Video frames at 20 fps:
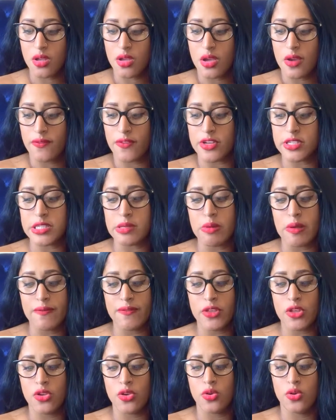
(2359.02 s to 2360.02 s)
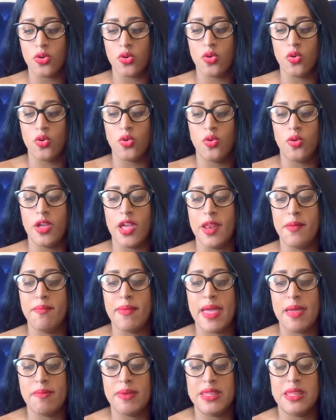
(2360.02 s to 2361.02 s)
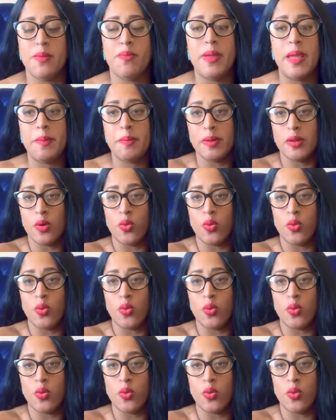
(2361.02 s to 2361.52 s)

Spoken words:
For some of you, it may be the people